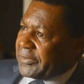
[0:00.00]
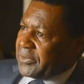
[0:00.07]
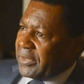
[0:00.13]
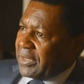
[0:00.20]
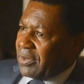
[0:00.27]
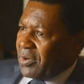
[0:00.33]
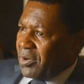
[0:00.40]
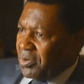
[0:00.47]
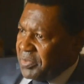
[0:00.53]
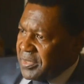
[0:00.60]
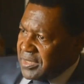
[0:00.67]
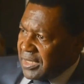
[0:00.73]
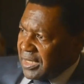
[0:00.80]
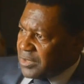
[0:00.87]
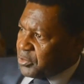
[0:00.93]
so the core
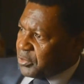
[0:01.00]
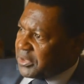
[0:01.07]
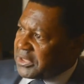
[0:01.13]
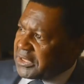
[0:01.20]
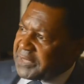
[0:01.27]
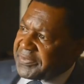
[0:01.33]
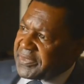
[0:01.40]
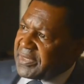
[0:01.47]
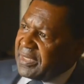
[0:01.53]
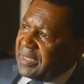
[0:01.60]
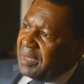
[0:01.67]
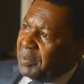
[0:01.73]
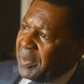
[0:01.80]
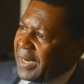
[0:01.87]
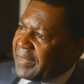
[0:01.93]
business was shift
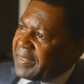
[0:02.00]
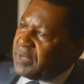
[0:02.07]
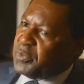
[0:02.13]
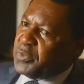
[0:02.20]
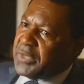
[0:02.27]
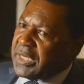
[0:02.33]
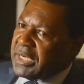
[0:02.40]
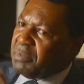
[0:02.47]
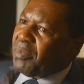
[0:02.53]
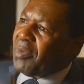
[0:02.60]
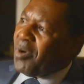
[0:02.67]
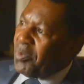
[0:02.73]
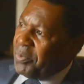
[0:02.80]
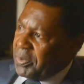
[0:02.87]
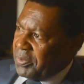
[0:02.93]
but I think we need
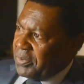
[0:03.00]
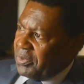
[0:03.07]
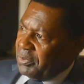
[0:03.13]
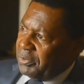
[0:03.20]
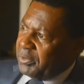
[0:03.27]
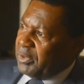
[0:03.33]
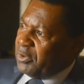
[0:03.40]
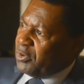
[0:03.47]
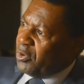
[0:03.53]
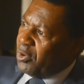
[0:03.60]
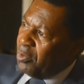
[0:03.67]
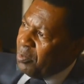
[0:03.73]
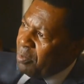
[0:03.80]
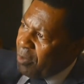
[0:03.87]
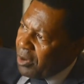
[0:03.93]
more people. We're going to
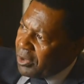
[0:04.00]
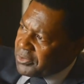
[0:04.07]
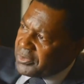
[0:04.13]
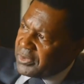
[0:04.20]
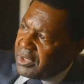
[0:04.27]
go more to